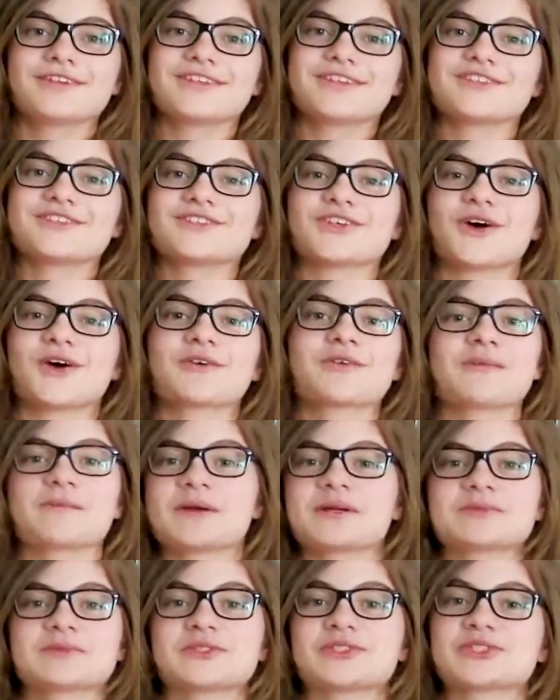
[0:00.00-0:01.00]
This song
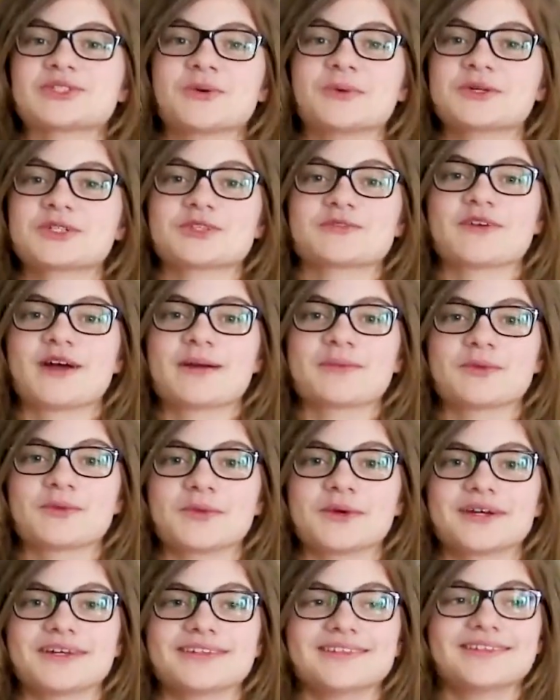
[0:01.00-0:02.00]
reminds me so much of I'm the
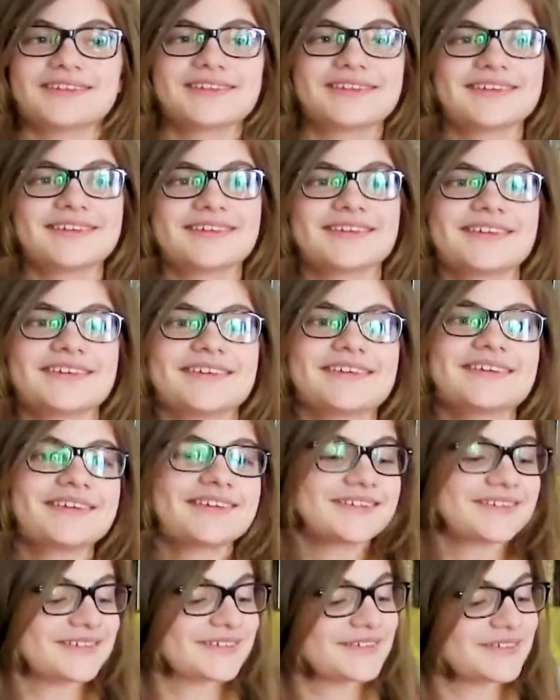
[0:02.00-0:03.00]

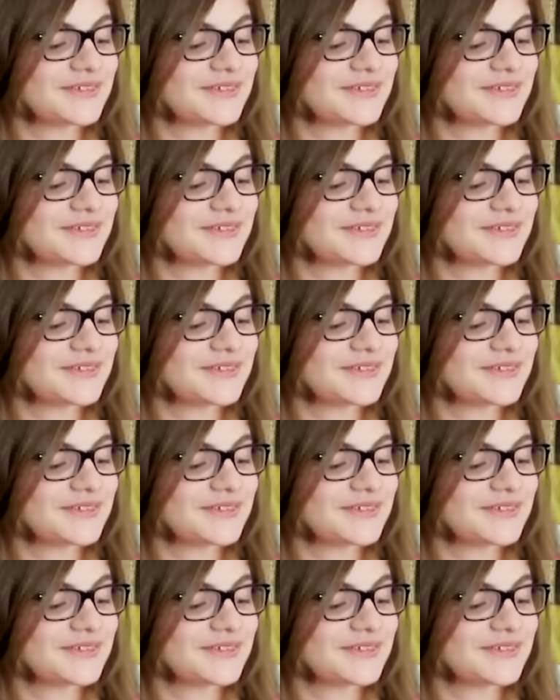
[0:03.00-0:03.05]
One.